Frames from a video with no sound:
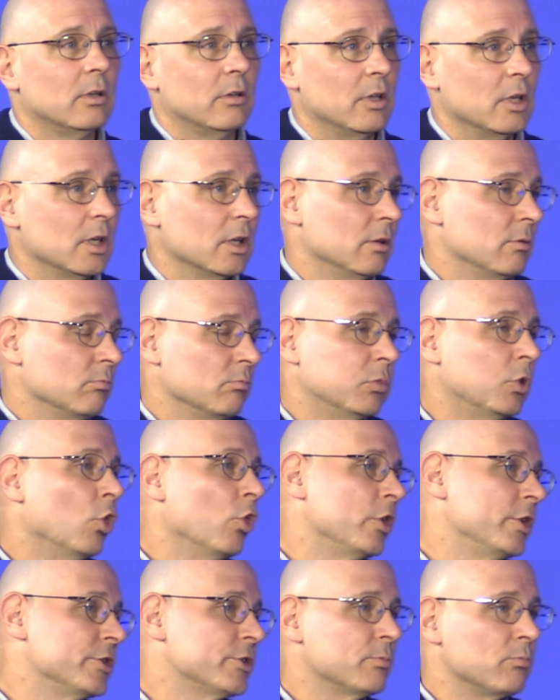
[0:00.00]
I think it
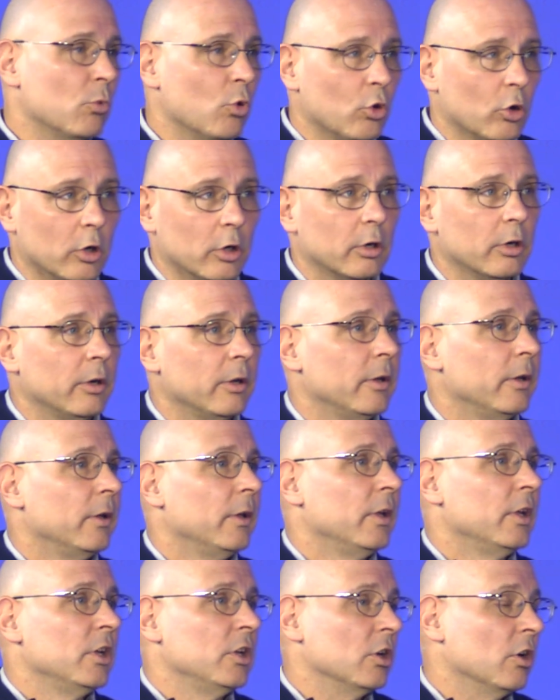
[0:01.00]
employs more
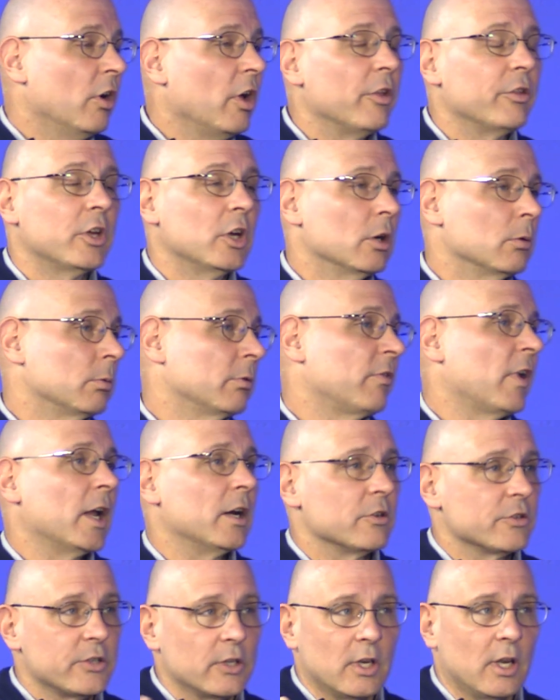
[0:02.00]
you know, healthcare
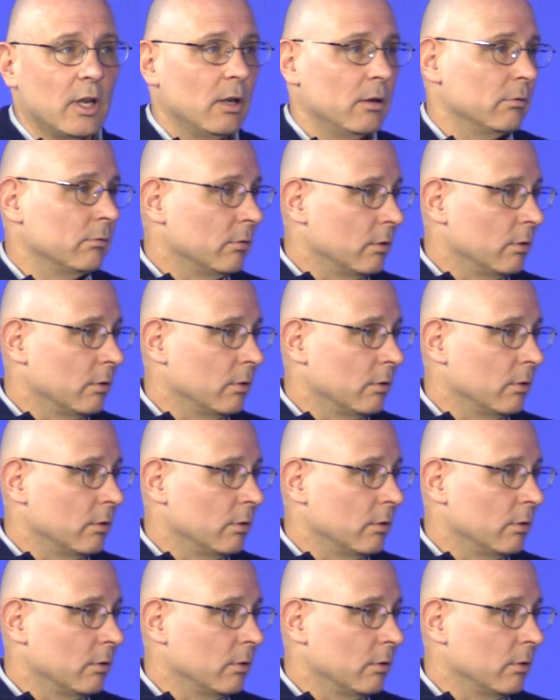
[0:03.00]
providers in